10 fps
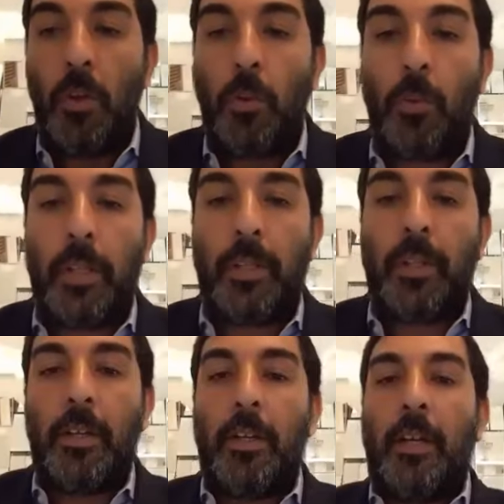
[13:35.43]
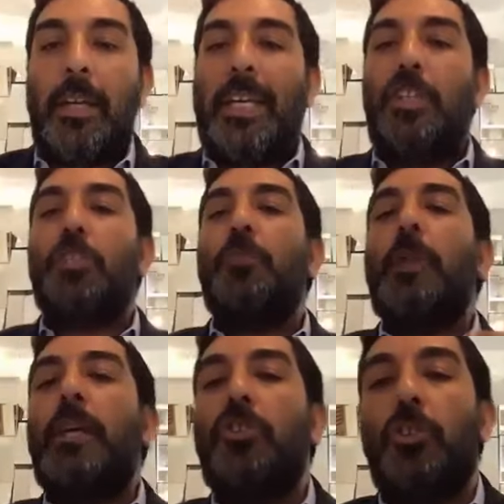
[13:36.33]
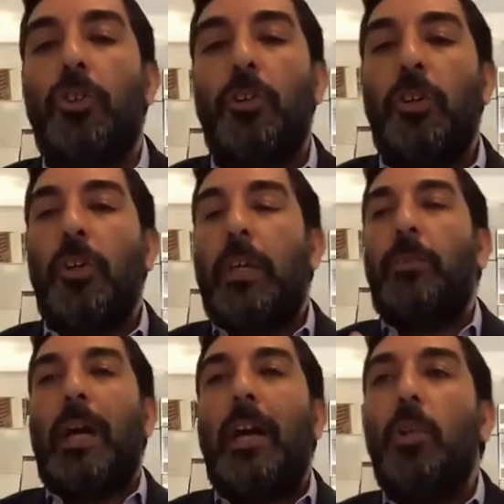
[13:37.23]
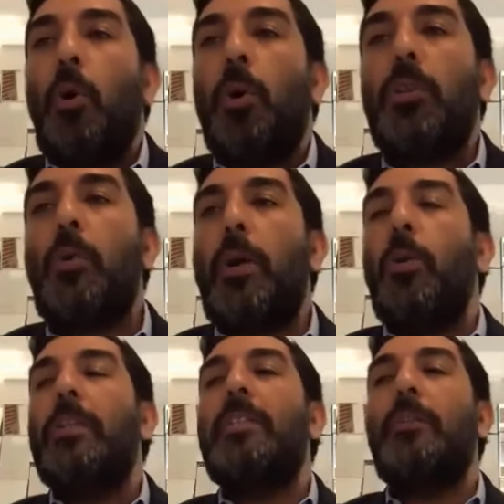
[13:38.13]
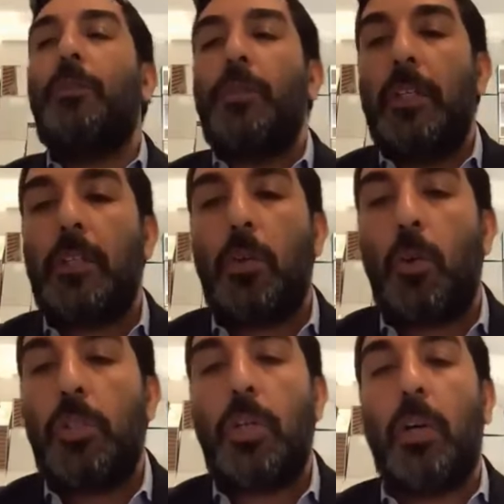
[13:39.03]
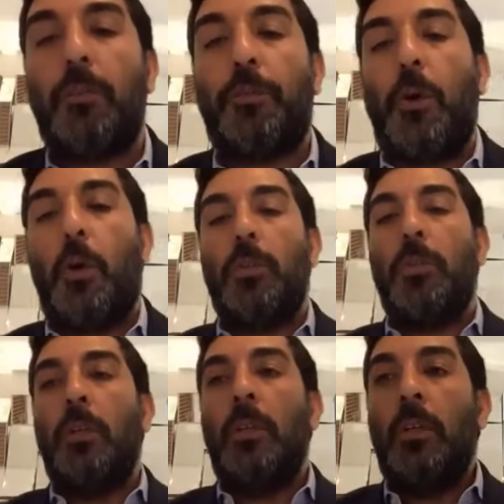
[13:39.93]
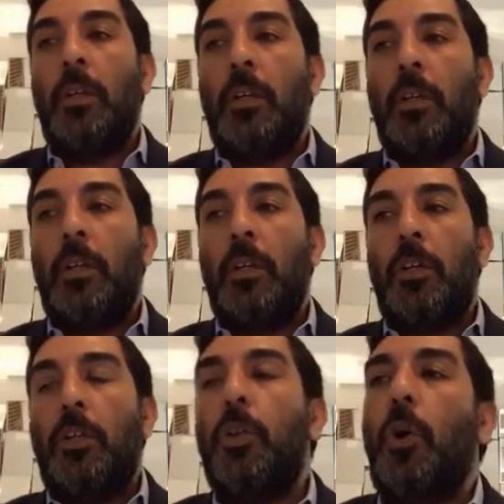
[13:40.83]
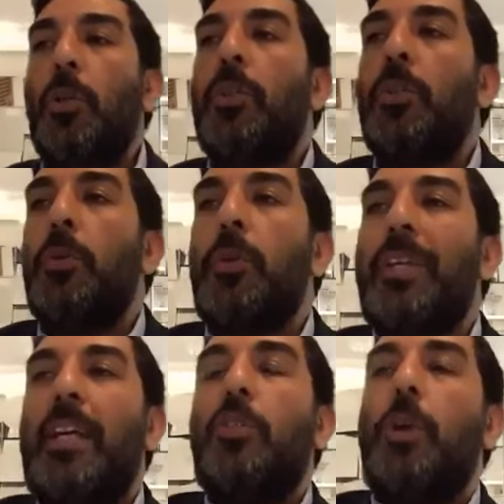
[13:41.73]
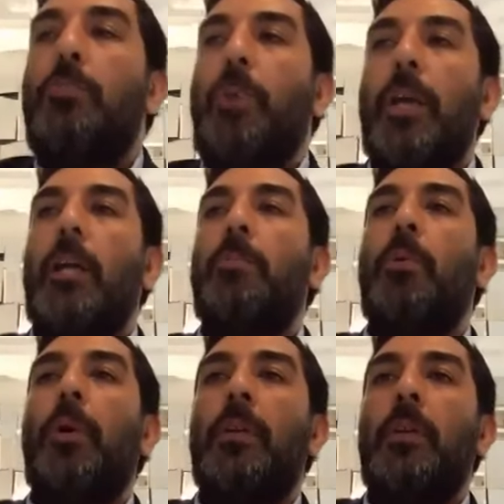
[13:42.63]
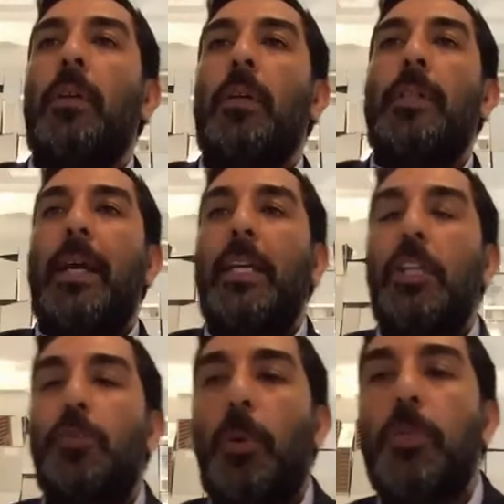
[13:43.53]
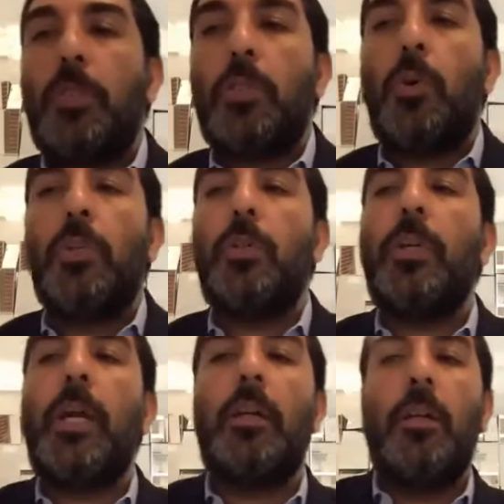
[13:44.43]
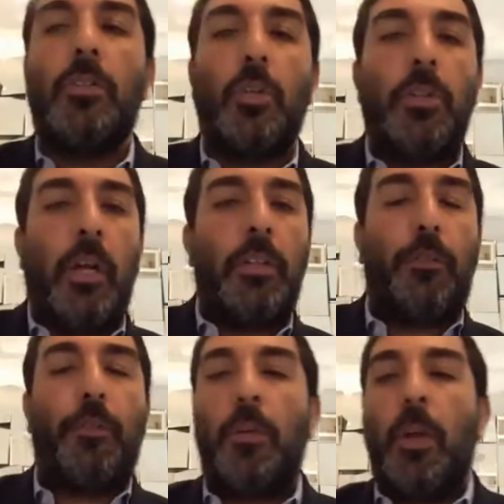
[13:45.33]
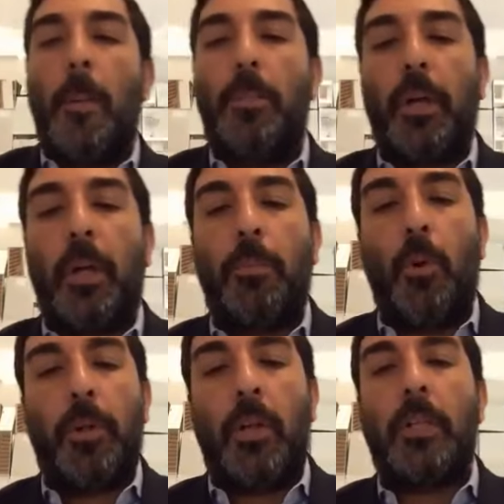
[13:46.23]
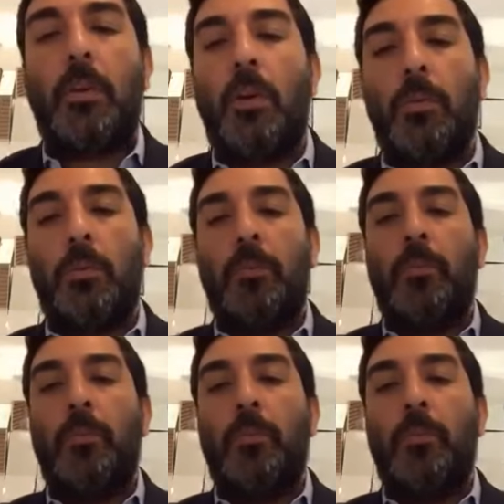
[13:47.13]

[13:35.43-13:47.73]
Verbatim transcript: when each major and that along the way all these different things are going to unfold you're going to get to a breaking point now each person is going to get to a different breaking point on their own